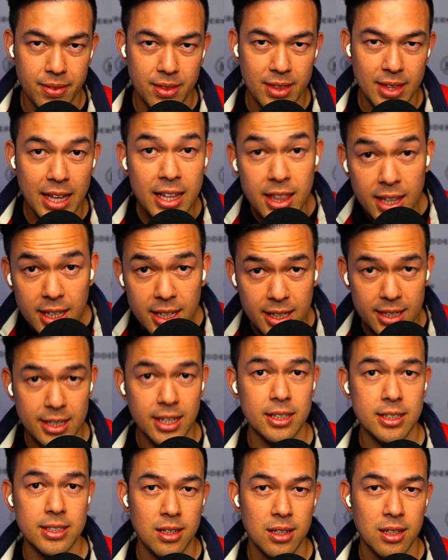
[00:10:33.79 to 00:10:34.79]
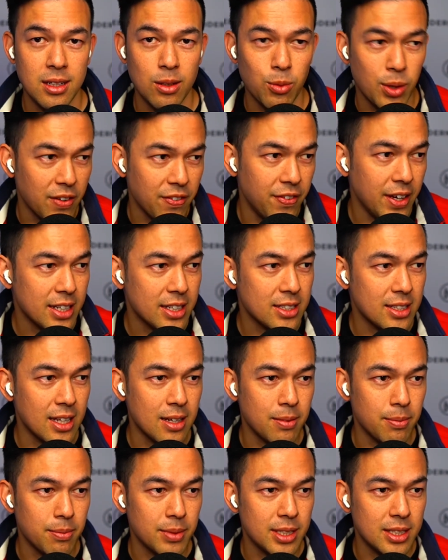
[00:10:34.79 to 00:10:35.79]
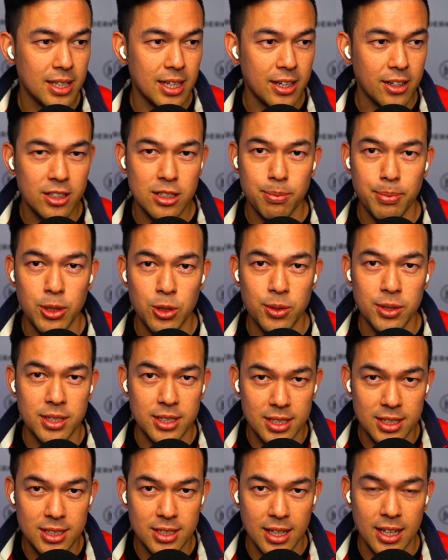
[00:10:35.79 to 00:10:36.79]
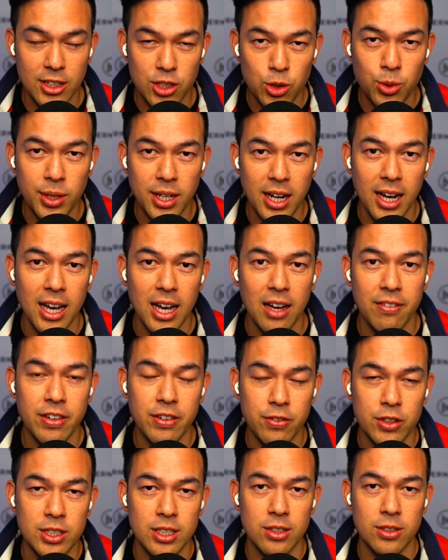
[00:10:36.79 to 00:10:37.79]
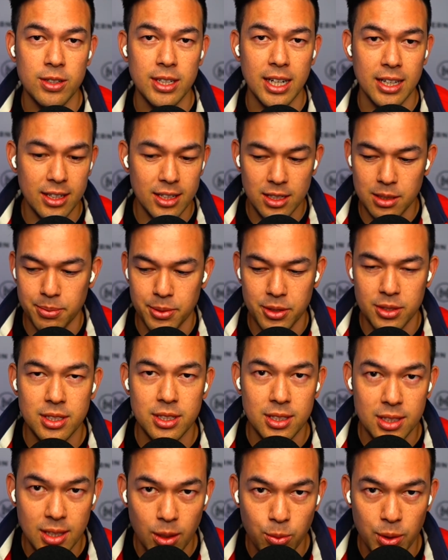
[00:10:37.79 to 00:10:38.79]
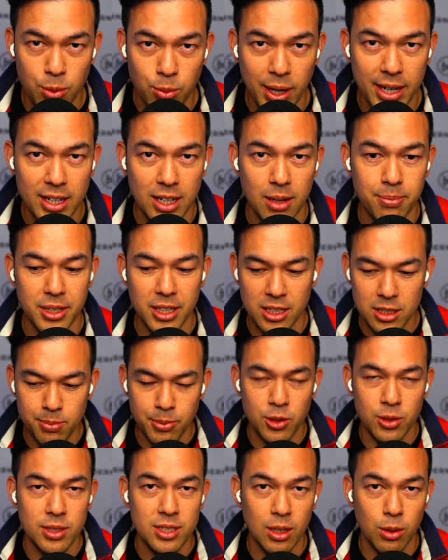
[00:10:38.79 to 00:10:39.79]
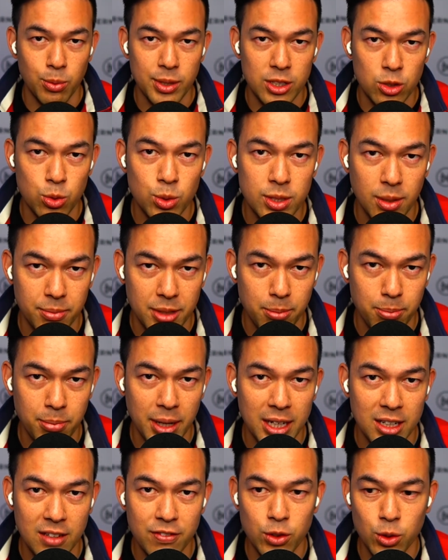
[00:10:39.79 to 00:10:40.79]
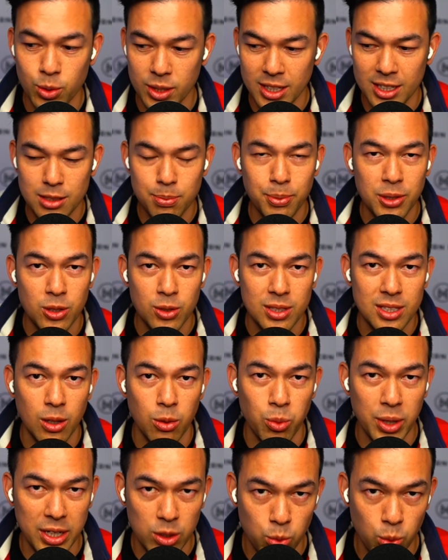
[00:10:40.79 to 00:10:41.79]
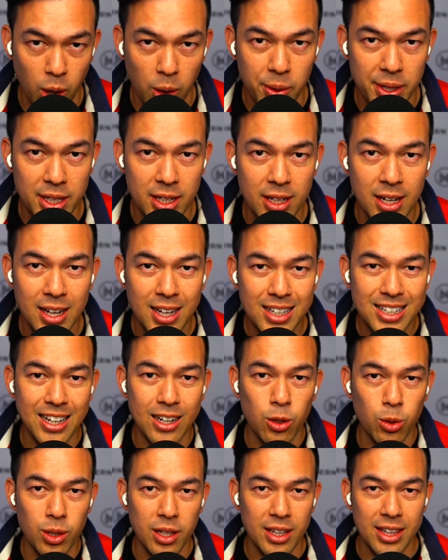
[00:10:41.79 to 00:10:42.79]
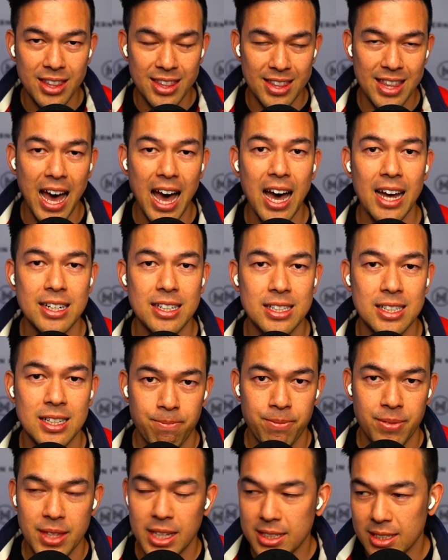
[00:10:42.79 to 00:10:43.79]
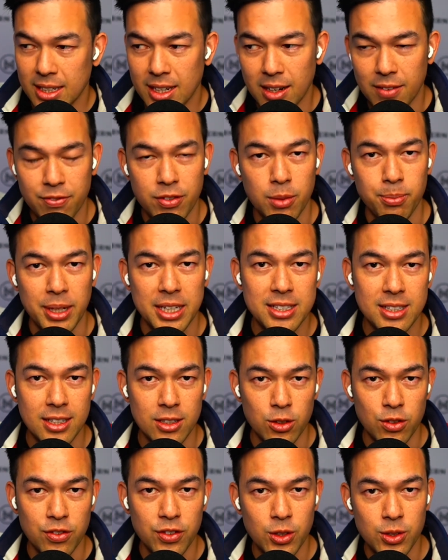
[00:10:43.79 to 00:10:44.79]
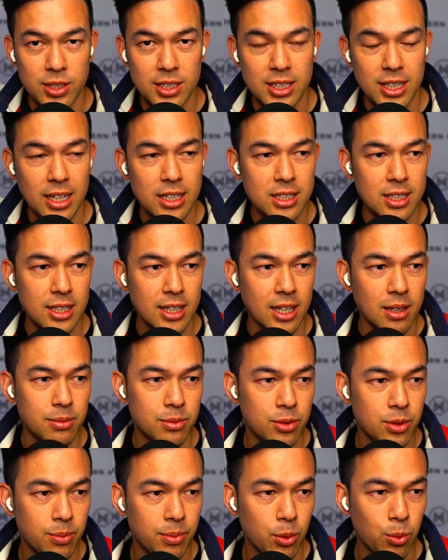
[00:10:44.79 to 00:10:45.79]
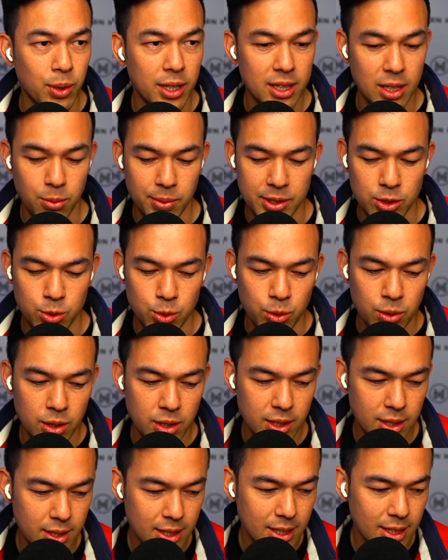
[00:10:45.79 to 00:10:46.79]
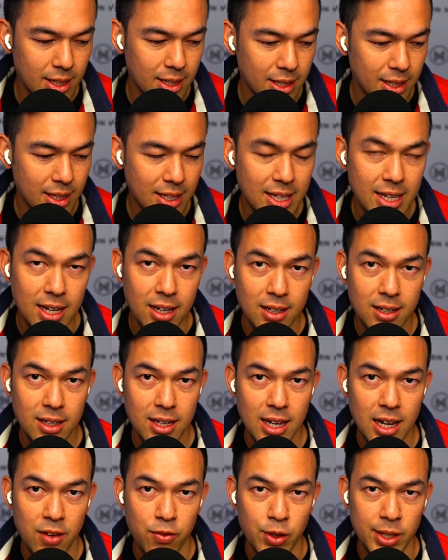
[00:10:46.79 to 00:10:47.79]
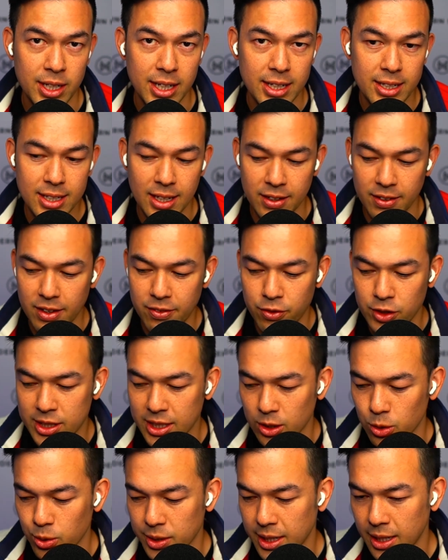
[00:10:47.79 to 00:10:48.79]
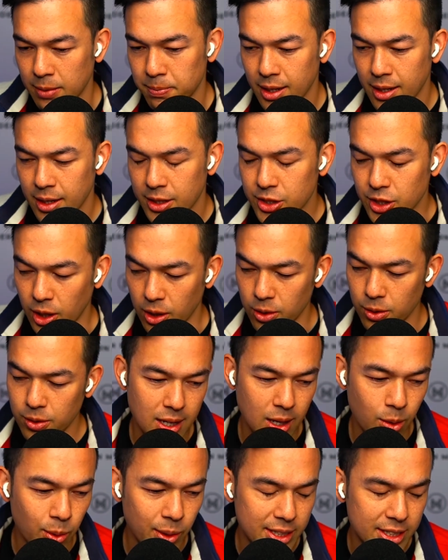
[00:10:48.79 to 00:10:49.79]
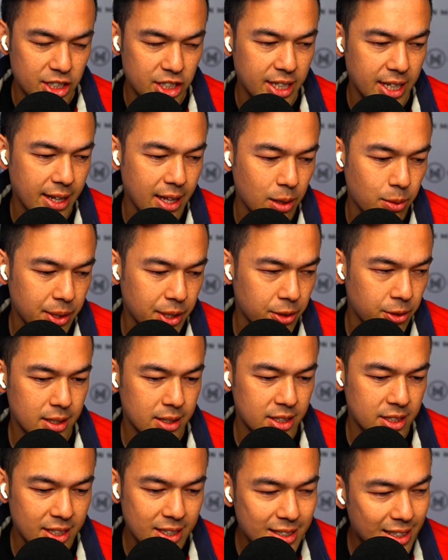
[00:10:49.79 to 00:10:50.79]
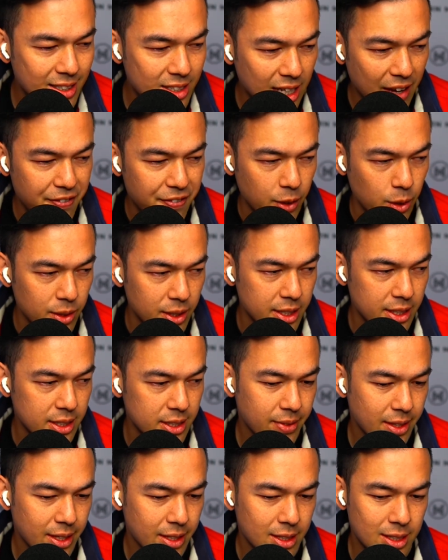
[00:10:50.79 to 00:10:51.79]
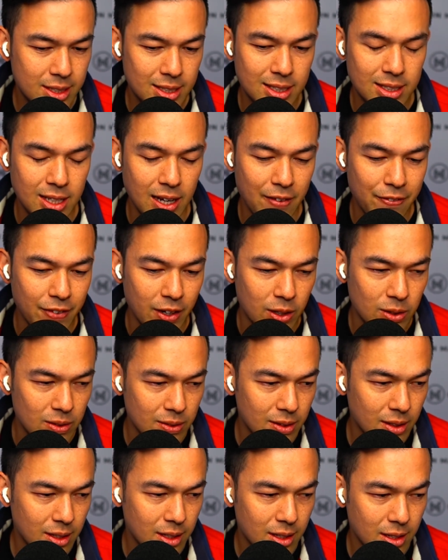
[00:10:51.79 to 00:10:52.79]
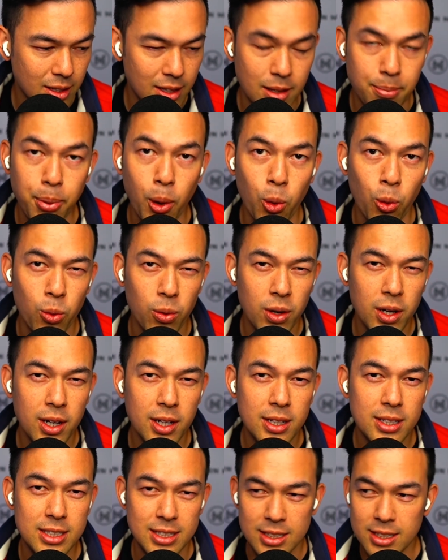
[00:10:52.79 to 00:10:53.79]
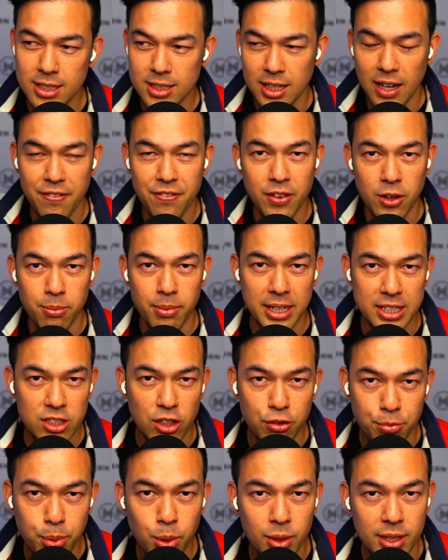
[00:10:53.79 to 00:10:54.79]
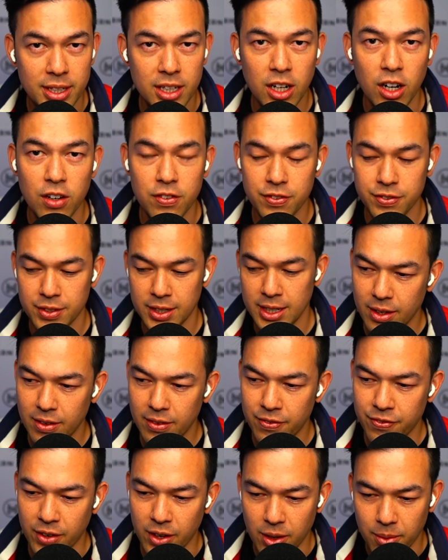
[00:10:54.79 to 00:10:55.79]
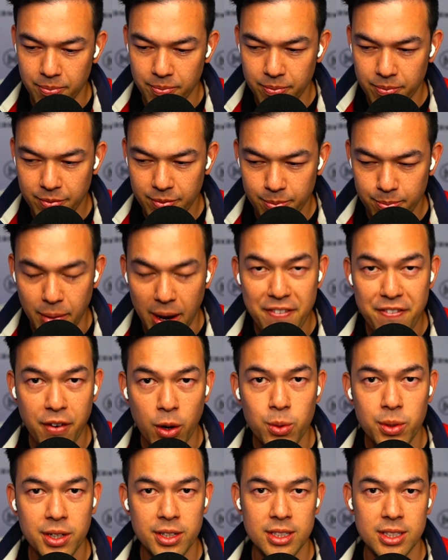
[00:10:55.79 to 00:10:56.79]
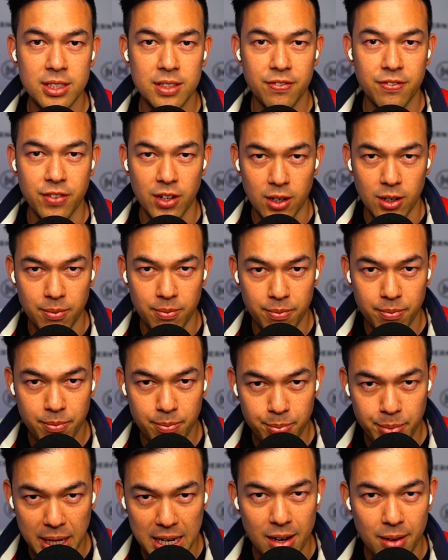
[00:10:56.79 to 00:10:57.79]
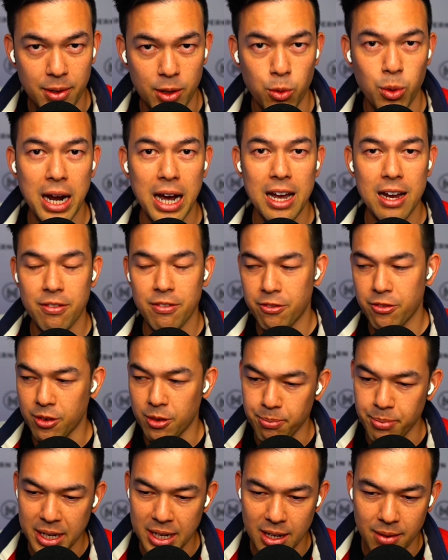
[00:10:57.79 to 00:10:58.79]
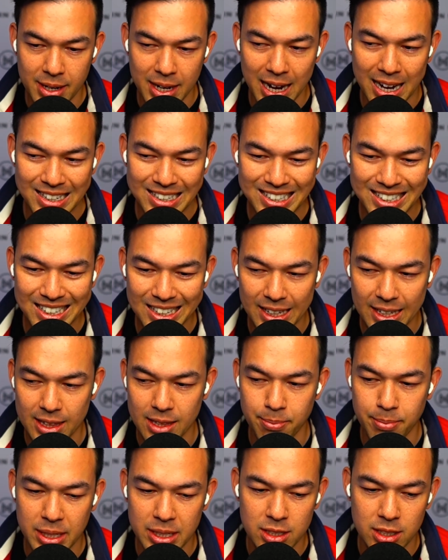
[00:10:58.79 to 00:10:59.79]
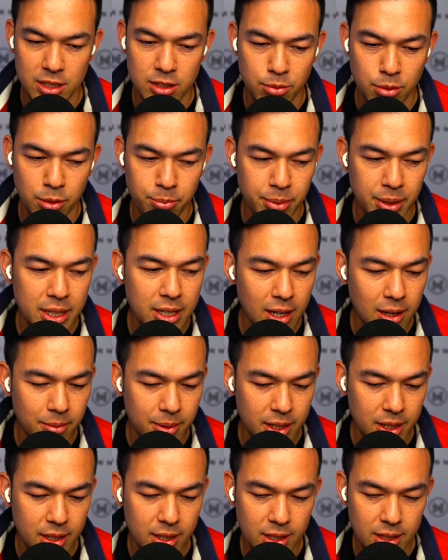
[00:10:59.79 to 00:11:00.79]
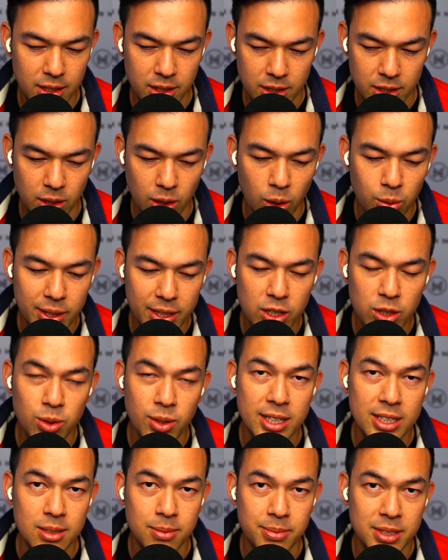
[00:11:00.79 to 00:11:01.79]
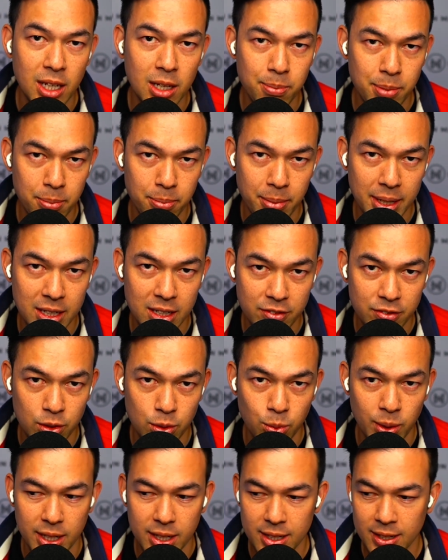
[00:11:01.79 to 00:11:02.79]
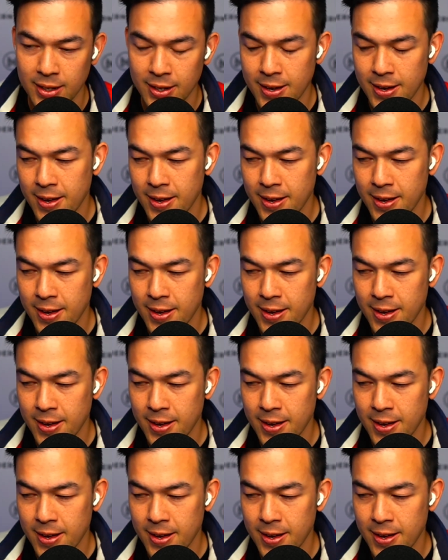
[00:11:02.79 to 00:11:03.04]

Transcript: They think it does. What affects them is the experiences that you and I have every single day, the experiences that we wake up, the experience that we do something meaningful, the experience that we're growing. Yet all of that doesn't come from external forces, it actually comes from the work that we do here every single day. So I wanted to share that with you. Just as I felt this, just as I felt the pull, just as I felt myself pulling off from my focus, from being able to write, from being able to articulate the message, from being able to go and create some deep and meaningful work.